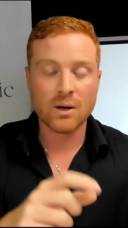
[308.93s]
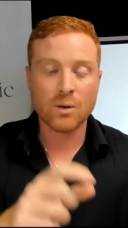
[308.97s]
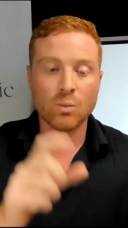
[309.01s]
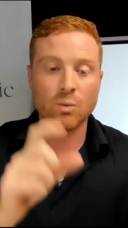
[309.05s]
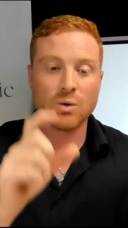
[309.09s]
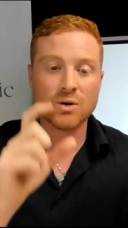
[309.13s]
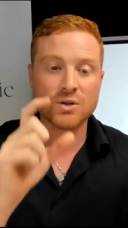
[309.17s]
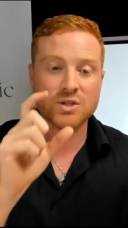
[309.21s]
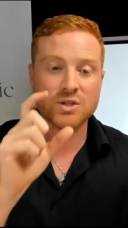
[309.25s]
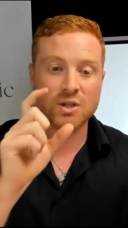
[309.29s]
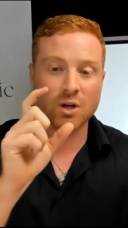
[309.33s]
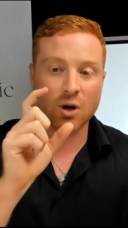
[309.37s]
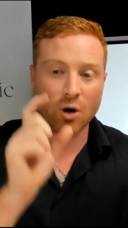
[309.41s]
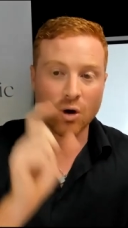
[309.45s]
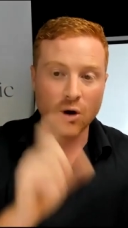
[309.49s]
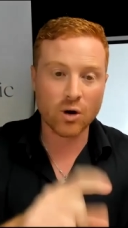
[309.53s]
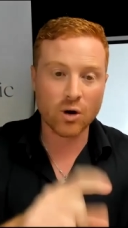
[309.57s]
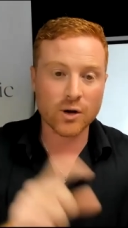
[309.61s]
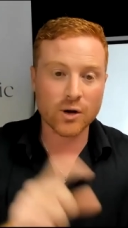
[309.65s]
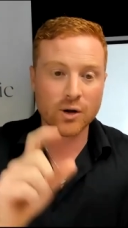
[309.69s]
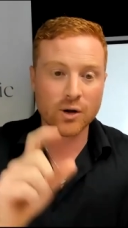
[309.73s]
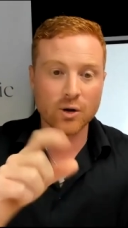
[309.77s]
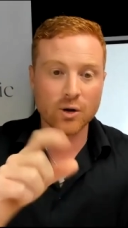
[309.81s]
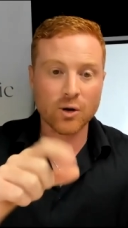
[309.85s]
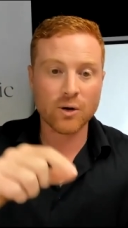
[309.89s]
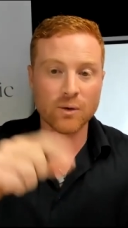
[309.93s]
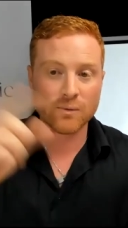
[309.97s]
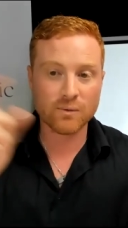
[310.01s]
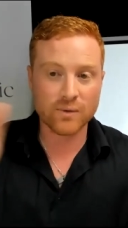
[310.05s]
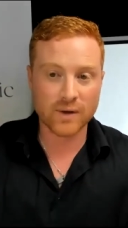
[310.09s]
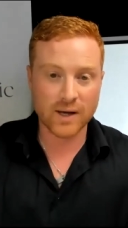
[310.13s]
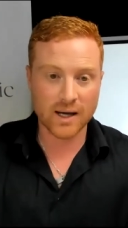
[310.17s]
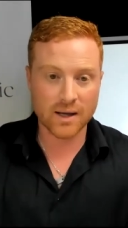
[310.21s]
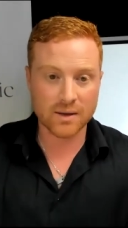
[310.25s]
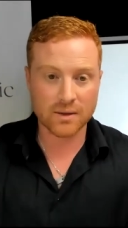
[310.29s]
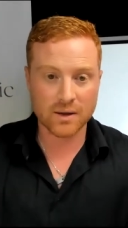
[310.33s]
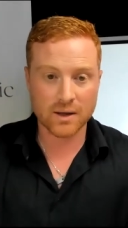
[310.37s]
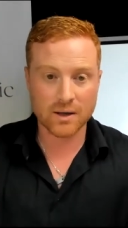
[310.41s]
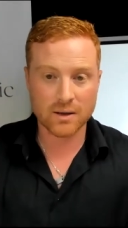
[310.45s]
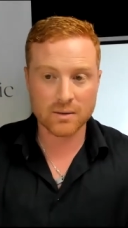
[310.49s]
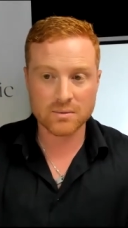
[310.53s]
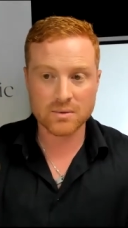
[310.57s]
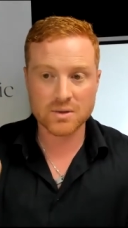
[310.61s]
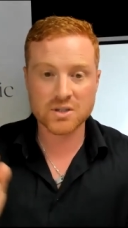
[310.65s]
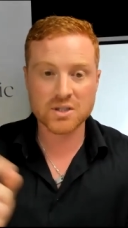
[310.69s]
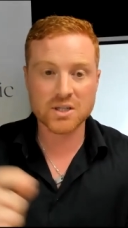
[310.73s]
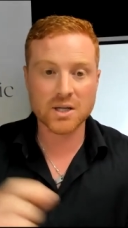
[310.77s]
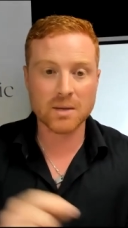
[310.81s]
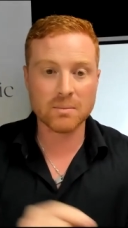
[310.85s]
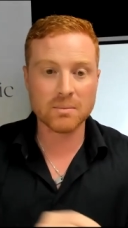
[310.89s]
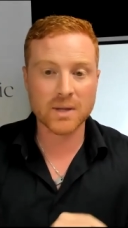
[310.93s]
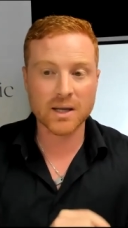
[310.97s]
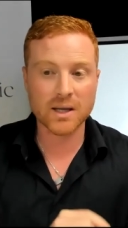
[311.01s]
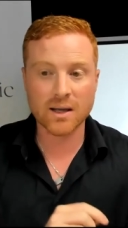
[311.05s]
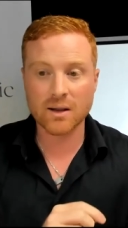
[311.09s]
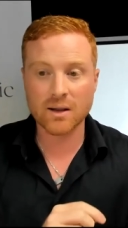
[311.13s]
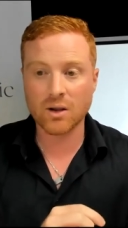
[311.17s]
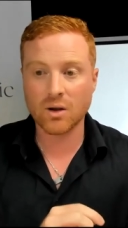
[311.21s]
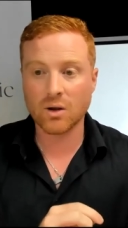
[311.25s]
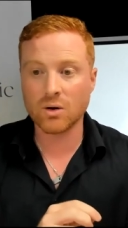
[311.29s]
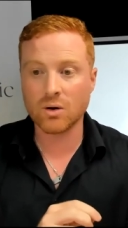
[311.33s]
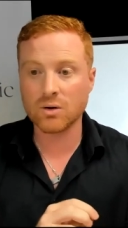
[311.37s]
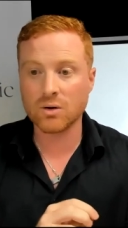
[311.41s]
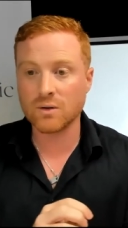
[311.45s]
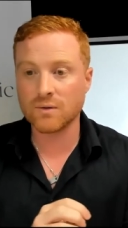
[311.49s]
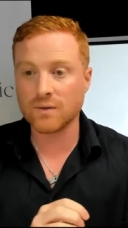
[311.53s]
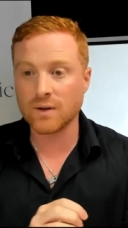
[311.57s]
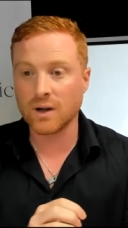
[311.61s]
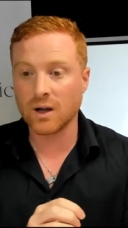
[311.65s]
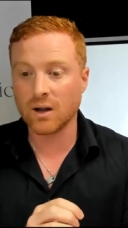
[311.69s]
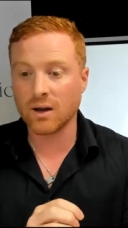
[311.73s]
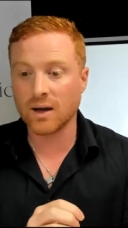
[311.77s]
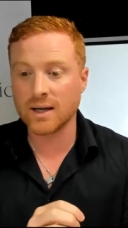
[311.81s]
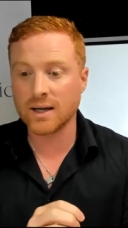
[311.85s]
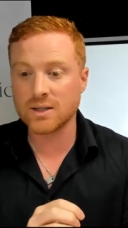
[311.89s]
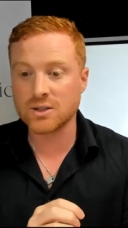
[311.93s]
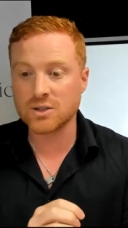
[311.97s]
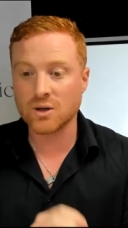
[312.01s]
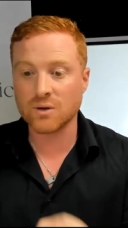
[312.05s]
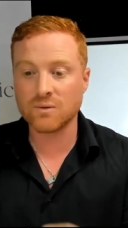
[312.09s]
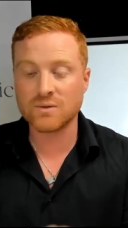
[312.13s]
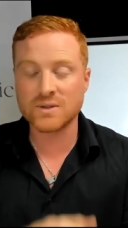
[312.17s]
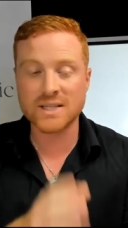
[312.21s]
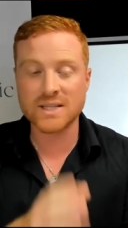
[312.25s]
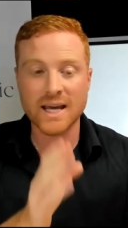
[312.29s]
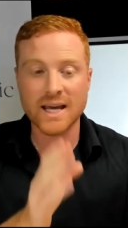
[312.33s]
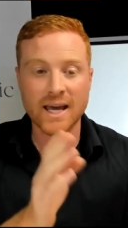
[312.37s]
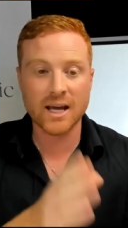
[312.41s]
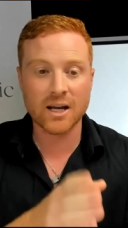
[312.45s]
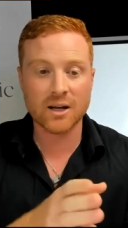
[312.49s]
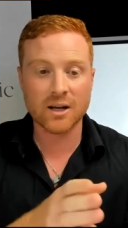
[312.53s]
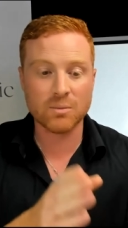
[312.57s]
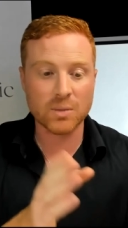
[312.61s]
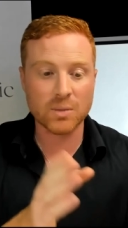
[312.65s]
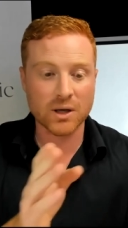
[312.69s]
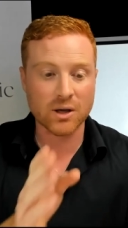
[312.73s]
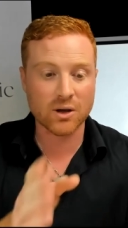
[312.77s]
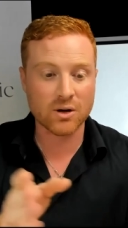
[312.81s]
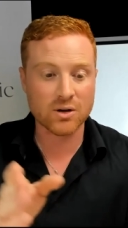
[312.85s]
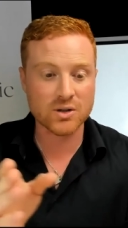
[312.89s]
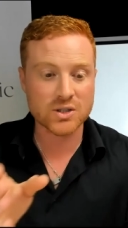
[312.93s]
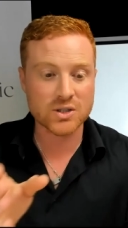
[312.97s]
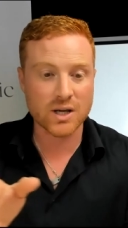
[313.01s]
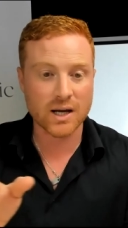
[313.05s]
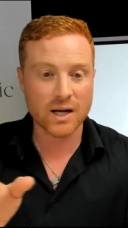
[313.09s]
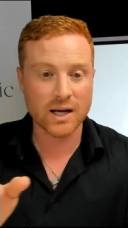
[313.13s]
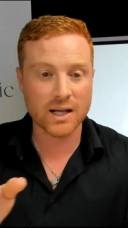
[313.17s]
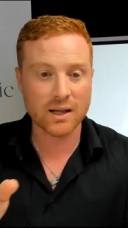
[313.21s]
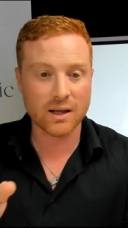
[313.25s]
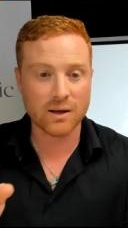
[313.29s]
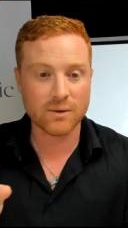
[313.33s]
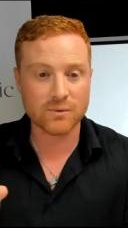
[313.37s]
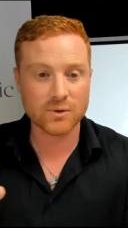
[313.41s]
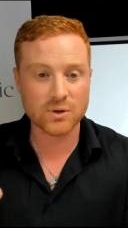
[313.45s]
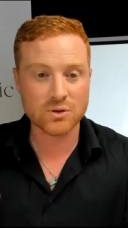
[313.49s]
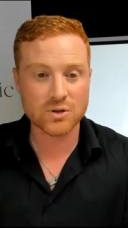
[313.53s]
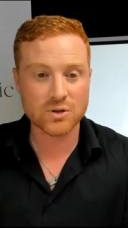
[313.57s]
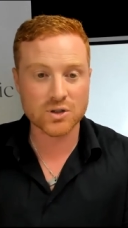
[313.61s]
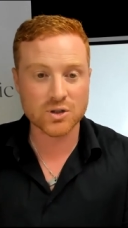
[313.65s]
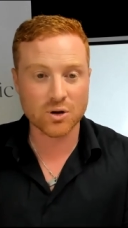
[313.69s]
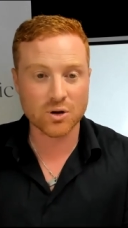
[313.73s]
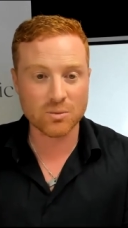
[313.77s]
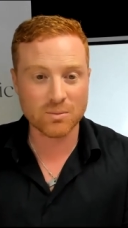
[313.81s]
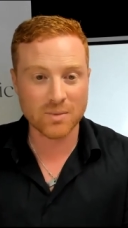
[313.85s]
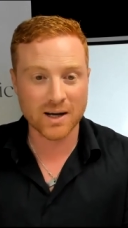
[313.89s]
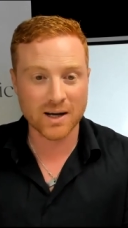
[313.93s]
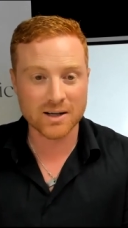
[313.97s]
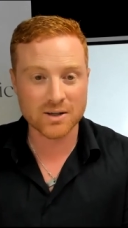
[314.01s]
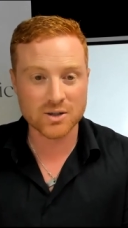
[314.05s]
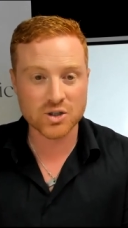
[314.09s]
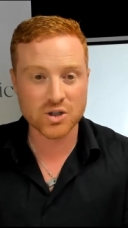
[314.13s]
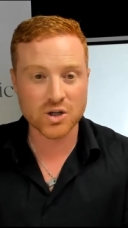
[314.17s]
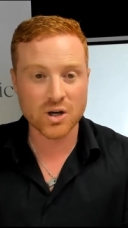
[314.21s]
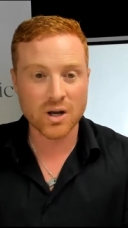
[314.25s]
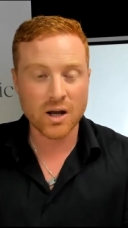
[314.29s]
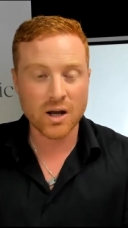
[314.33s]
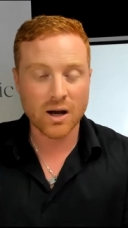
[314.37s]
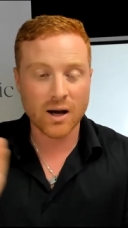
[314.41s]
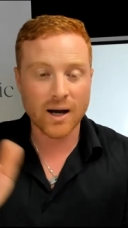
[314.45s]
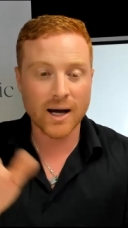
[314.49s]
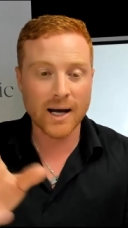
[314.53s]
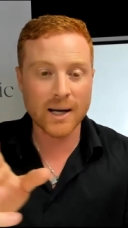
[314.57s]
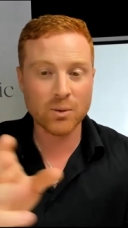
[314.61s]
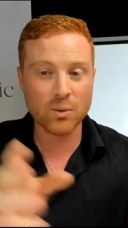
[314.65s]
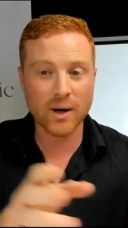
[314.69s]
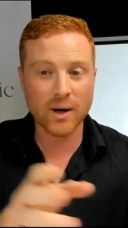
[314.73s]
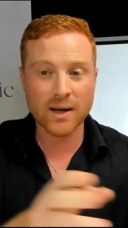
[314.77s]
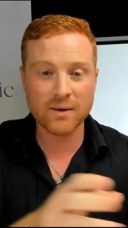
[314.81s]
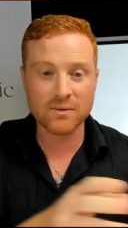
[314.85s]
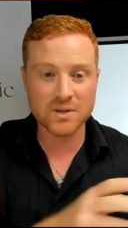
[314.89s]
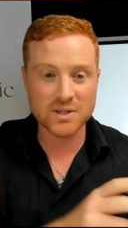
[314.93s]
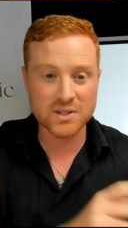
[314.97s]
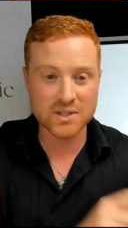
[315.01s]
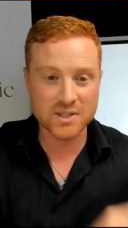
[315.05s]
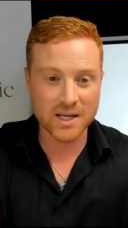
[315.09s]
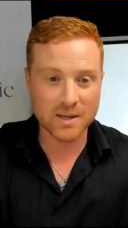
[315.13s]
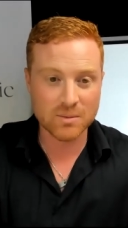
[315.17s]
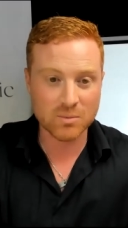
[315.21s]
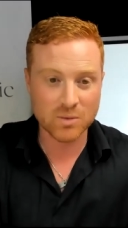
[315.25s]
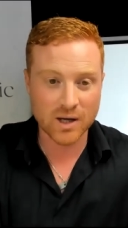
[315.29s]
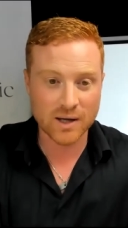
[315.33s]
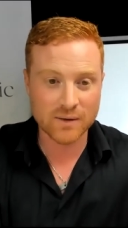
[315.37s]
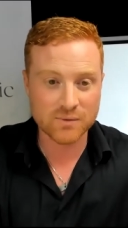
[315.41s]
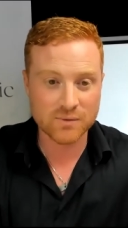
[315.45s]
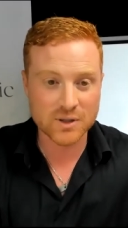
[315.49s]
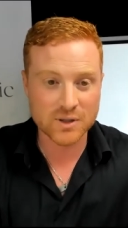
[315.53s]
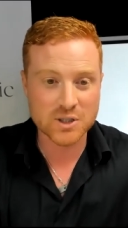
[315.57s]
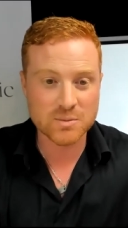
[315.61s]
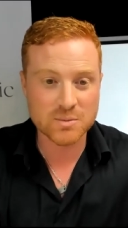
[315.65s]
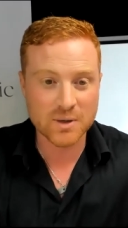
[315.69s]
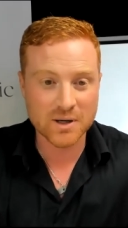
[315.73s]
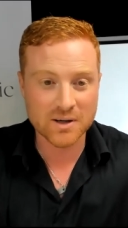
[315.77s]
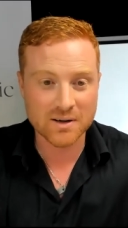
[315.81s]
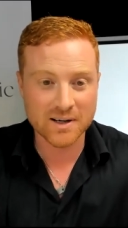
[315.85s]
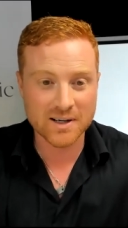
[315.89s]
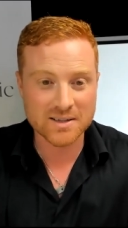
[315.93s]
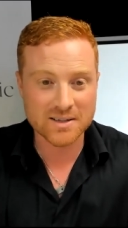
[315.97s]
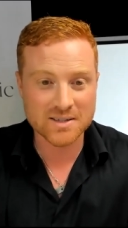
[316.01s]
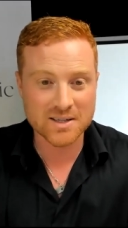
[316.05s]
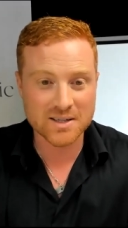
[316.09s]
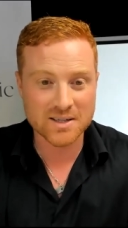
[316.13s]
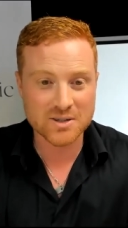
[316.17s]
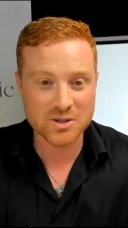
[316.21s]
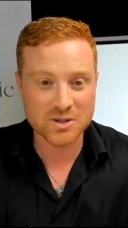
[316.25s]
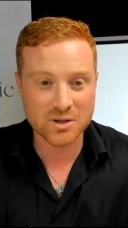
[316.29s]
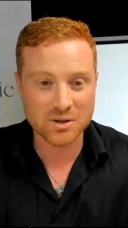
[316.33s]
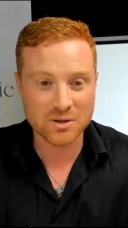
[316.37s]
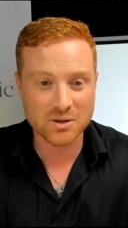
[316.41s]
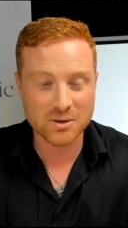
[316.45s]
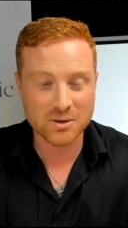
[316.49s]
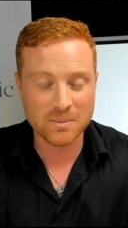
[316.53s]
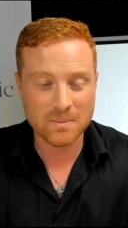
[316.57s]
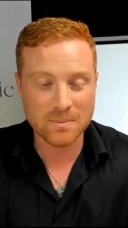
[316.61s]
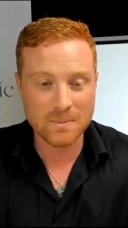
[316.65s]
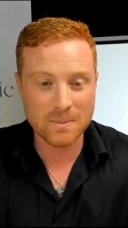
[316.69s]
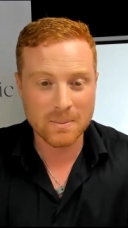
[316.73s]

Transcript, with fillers: was to honor her father, something along the lines of, Dad, because I love you so much, I will have the same life experience as you.